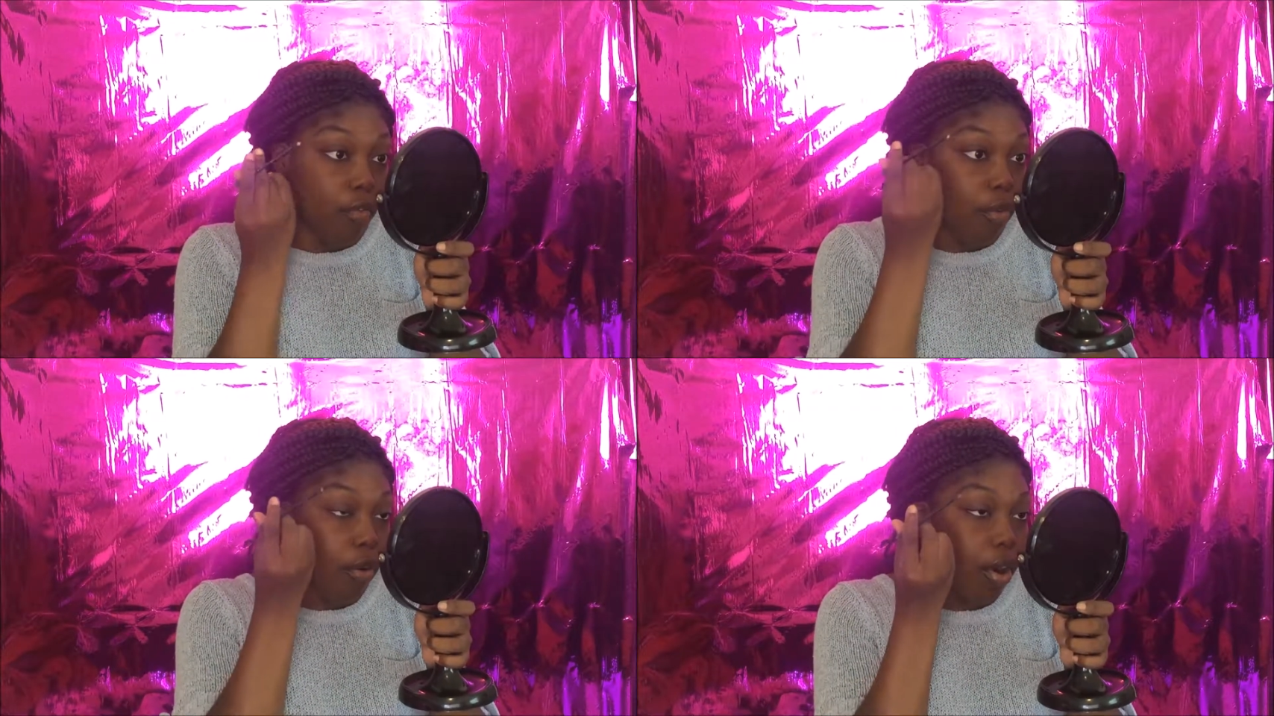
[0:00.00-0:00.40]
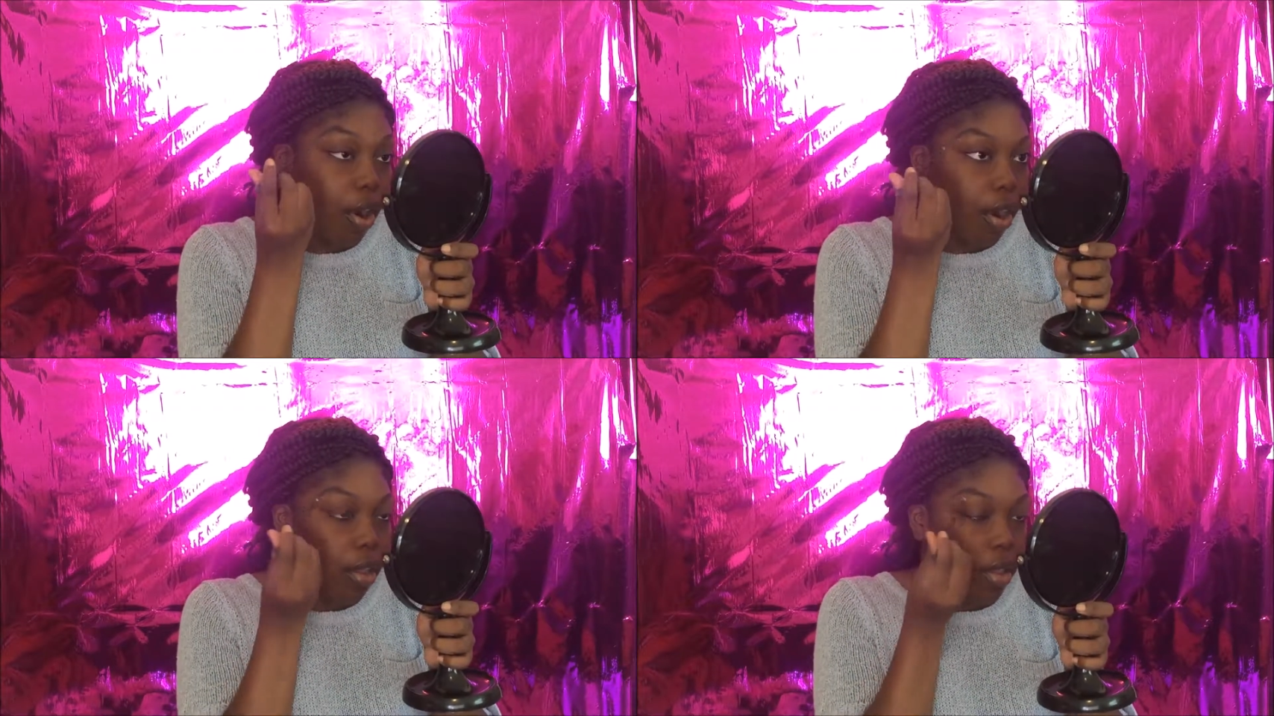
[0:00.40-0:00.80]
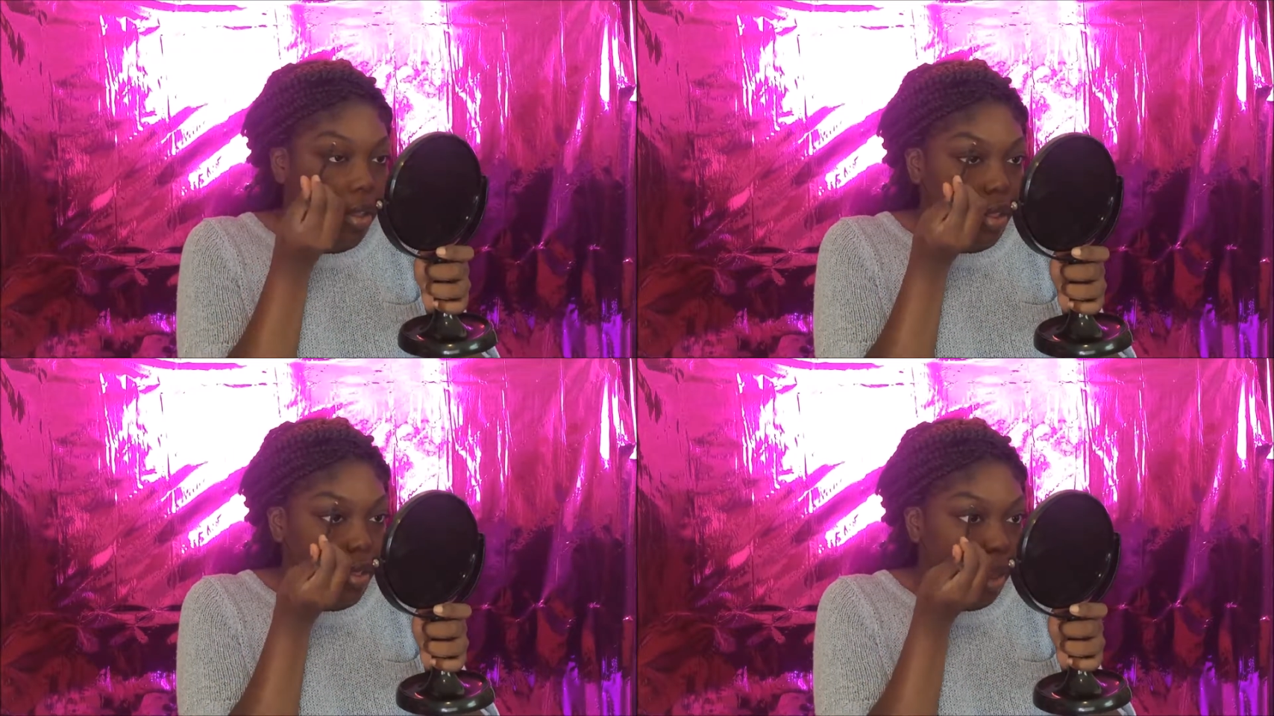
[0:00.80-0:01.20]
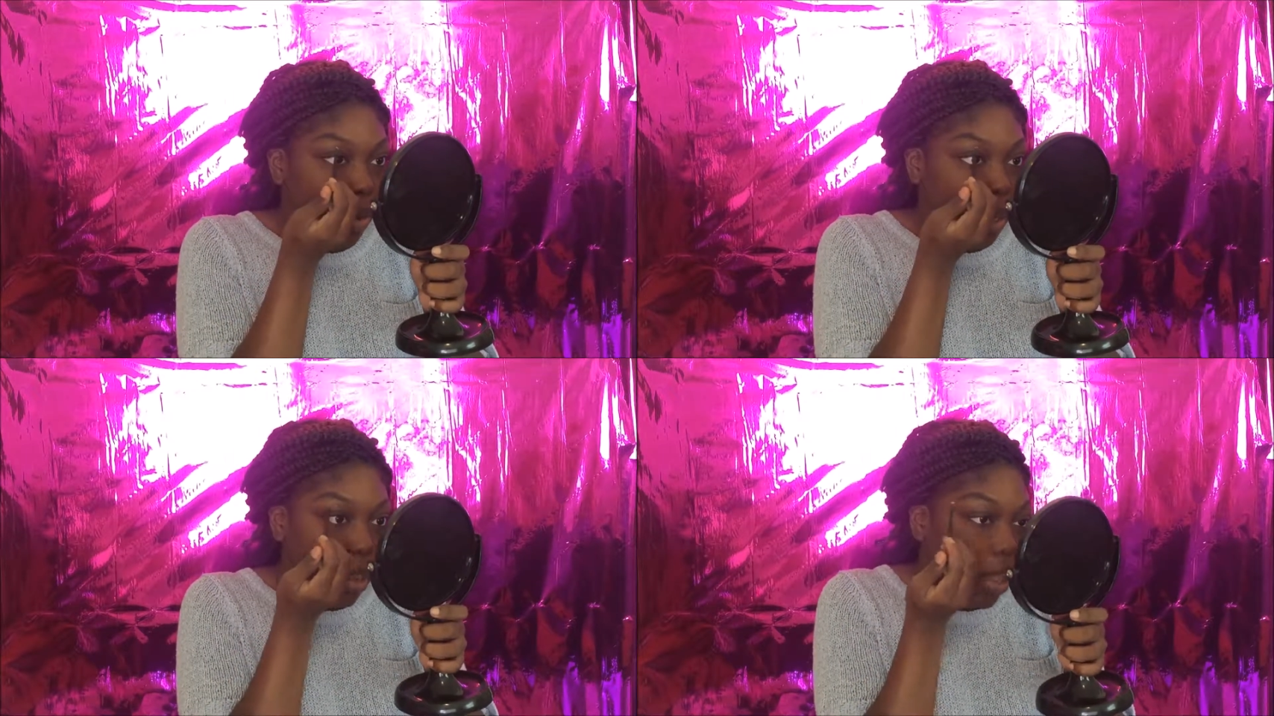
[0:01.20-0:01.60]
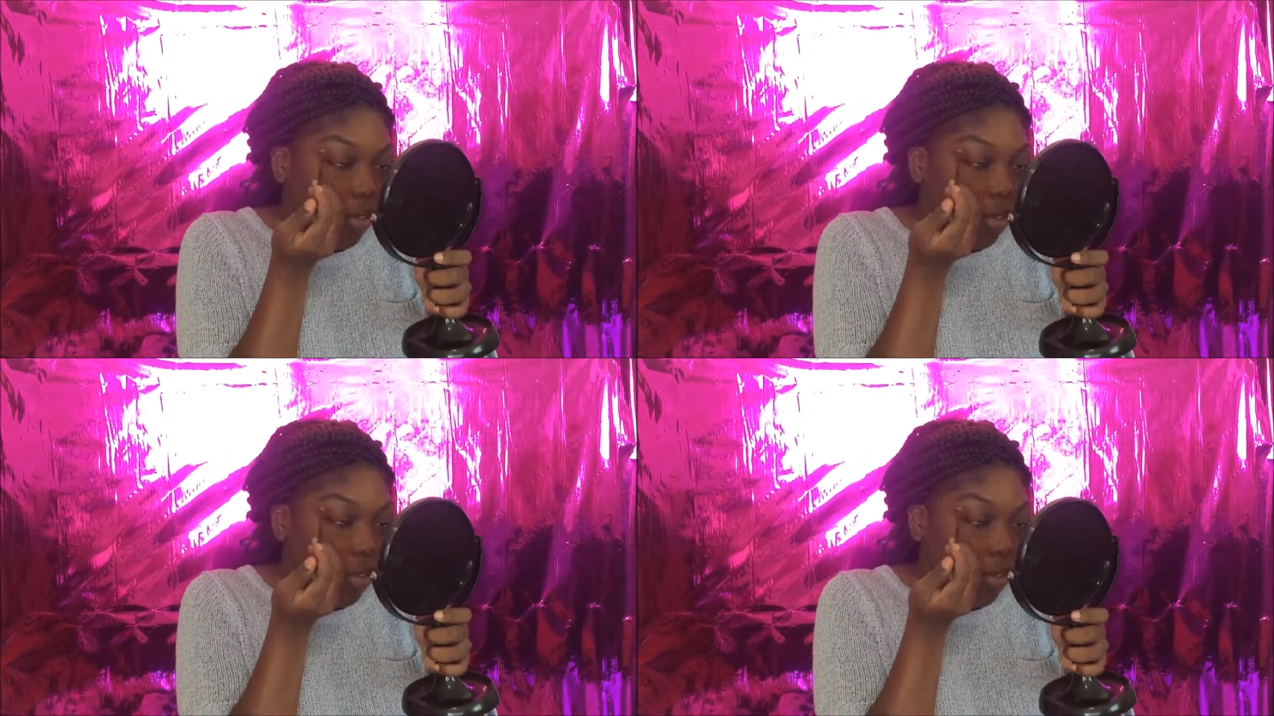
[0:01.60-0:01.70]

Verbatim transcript: for the whole day,